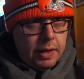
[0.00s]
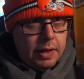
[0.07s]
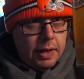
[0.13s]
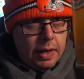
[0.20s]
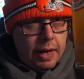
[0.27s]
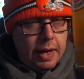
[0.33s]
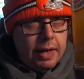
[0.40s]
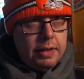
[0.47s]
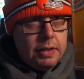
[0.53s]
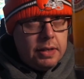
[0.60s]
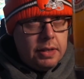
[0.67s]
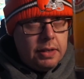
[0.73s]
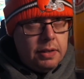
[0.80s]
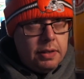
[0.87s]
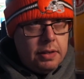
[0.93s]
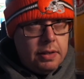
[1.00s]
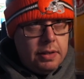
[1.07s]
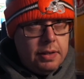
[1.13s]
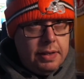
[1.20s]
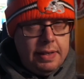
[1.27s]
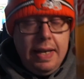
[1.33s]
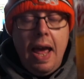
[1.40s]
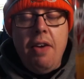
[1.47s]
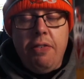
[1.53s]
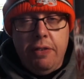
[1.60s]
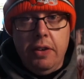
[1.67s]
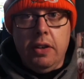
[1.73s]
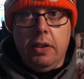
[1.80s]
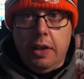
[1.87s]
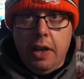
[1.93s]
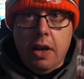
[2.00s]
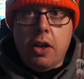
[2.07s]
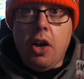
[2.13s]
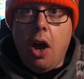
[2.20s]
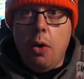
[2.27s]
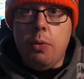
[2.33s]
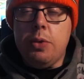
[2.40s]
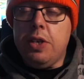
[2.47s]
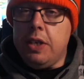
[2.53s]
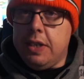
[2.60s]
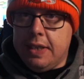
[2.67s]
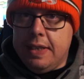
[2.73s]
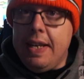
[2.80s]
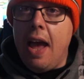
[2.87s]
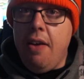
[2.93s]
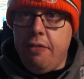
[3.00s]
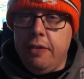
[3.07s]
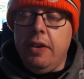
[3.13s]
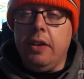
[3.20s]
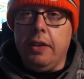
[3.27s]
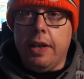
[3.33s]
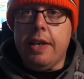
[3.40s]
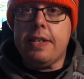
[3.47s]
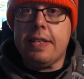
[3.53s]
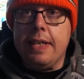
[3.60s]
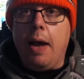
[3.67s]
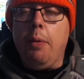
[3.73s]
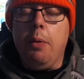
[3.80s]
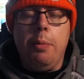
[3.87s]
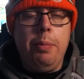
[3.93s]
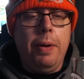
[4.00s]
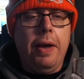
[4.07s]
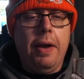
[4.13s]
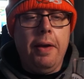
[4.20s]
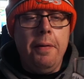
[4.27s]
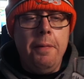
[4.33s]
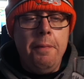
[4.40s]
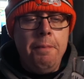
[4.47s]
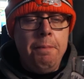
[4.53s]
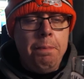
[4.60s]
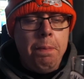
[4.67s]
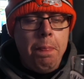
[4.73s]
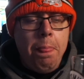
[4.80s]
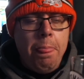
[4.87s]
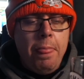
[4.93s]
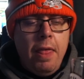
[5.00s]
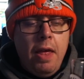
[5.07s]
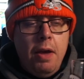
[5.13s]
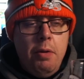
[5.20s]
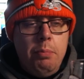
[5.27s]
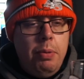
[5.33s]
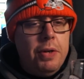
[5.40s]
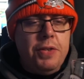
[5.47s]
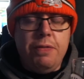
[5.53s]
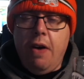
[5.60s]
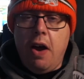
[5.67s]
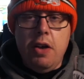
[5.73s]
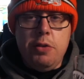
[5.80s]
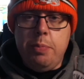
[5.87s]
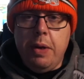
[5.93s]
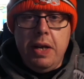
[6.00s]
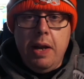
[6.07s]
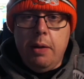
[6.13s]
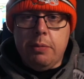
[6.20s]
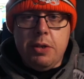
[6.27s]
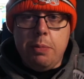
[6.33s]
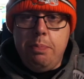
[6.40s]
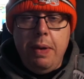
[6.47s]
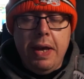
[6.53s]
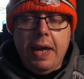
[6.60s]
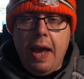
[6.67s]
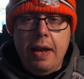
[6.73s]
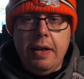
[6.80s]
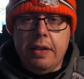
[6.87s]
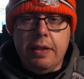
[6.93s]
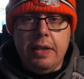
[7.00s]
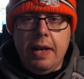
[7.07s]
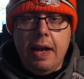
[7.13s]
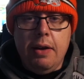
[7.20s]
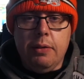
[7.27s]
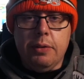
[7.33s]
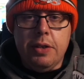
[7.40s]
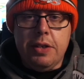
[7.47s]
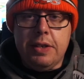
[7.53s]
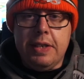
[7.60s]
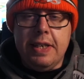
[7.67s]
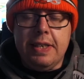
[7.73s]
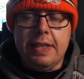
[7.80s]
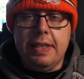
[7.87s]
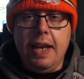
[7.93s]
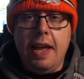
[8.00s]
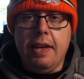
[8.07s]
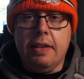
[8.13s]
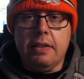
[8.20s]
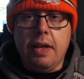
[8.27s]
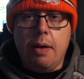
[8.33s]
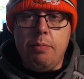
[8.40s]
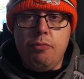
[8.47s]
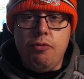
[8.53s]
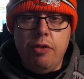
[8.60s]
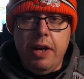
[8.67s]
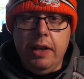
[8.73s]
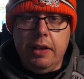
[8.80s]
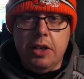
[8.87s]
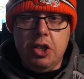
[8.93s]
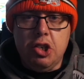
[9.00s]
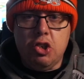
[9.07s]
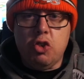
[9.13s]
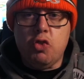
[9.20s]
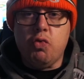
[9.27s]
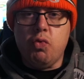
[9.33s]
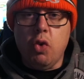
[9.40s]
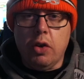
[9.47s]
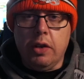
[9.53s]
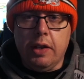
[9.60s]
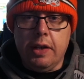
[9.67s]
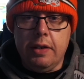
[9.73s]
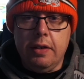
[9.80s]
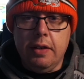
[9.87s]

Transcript: It's definitely a Gose. It's definitely a sour beer. But as far as being able to pick anything out that's distinct, I'm really struggling.